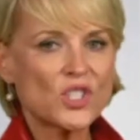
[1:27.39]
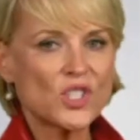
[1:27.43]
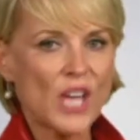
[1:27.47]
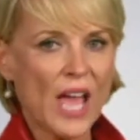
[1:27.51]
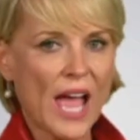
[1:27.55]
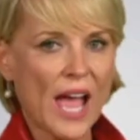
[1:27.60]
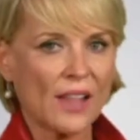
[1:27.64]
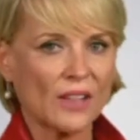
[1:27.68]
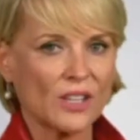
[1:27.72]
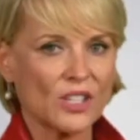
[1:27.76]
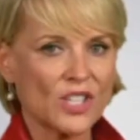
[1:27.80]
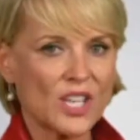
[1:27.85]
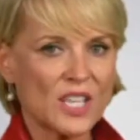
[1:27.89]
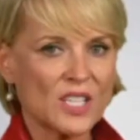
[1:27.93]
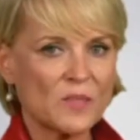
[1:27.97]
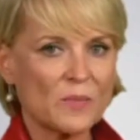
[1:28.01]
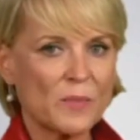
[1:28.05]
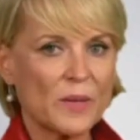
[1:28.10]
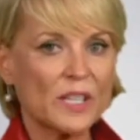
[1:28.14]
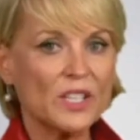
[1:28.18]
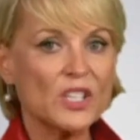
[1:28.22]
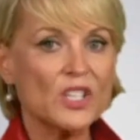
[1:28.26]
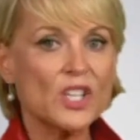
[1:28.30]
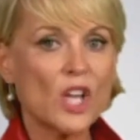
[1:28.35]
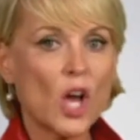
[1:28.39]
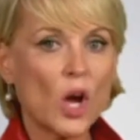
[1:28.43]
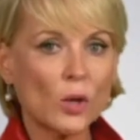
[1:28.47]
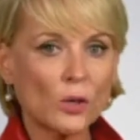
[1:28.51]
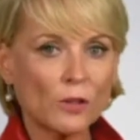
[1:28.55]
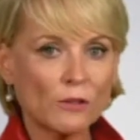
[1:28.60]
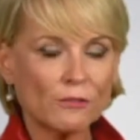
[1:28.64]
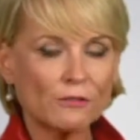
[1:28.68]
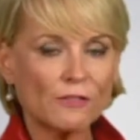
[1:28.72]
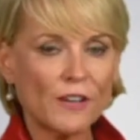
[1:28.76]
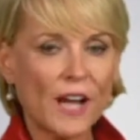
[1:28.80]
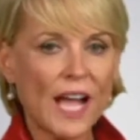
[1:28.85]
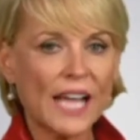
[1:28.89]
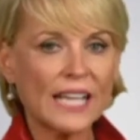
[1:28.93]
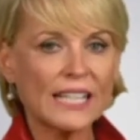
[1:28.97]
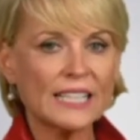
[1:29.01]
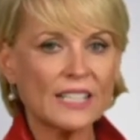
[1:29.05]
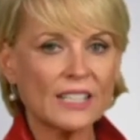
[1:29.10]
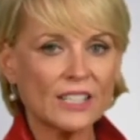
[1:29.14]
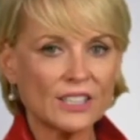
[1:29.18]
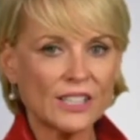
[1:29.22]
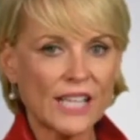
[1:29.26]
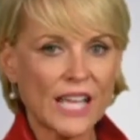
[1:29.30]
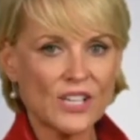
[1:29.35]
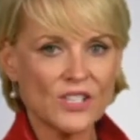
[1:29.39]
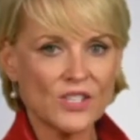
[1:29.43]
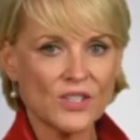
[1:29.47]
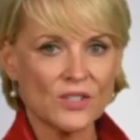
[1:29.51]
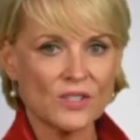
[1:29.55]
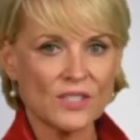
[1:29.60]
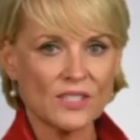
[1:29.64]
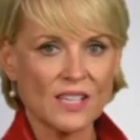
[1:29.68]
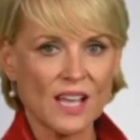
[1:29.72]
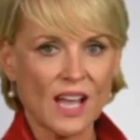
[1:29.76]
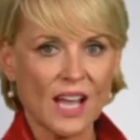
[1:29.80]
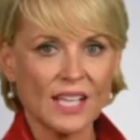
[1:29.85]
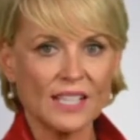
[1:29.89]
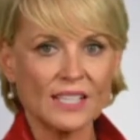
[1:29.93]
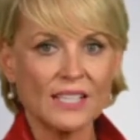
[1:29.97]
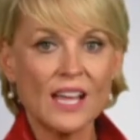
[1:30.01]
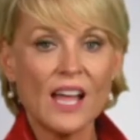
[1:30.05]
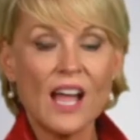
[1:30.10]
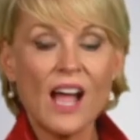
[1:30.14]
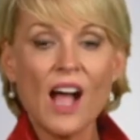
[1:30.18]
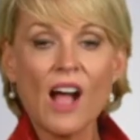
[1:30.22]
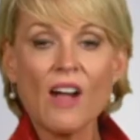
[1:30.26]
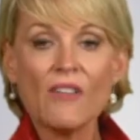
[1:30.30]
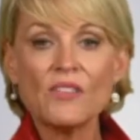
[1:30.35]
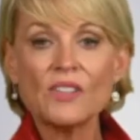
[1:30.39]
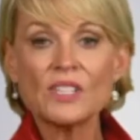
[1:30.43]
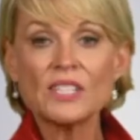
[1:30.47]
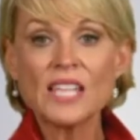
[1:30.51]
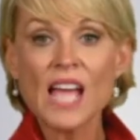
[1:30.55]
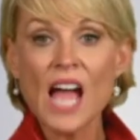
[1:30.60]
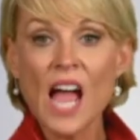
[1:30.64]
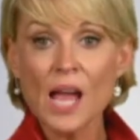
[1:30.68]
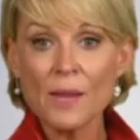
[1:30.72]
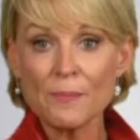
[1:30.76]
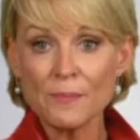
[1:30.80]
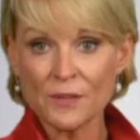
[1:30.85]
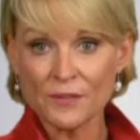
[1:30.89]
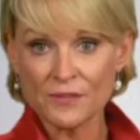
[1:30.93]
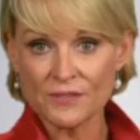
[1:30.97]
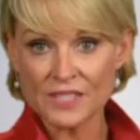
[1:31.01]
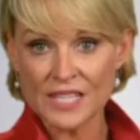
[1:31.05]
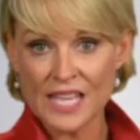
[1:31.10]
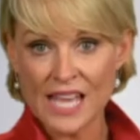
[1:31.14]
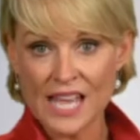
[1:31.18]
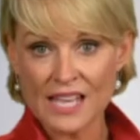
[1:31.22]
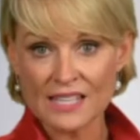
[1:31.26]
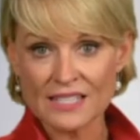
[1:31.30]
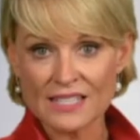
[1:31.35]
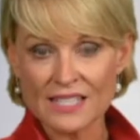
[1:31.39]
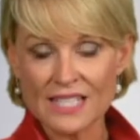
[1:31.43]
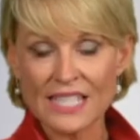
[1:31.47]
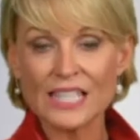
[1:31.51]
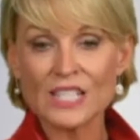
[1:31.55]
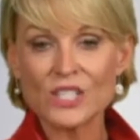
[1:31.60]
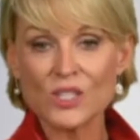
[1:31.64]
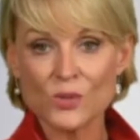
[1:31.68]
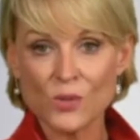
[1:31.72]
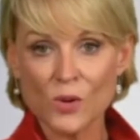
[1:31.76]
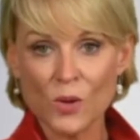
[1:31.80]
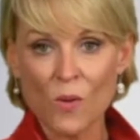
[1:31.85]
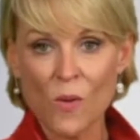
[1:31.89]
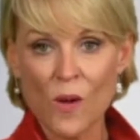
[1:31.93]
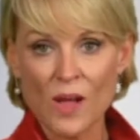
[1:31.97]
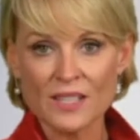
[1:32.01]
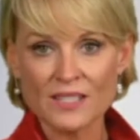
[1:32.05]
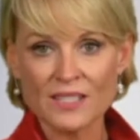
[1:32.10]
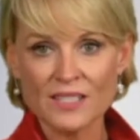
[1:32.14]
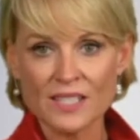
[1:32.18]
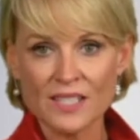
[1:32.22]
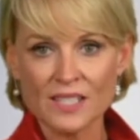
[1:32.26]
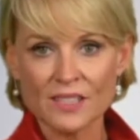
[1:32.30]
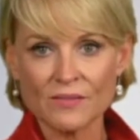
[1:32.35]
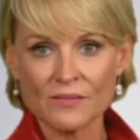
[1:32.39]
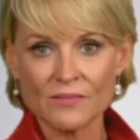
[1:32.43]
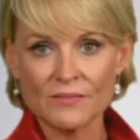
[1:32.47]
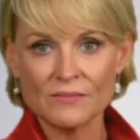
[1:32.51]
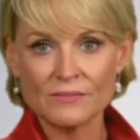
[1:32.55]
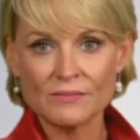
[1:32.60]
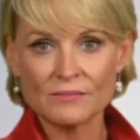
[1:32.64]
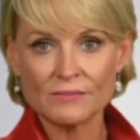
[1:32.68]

challenge has been notifying the collection site of the type of test he is requesting.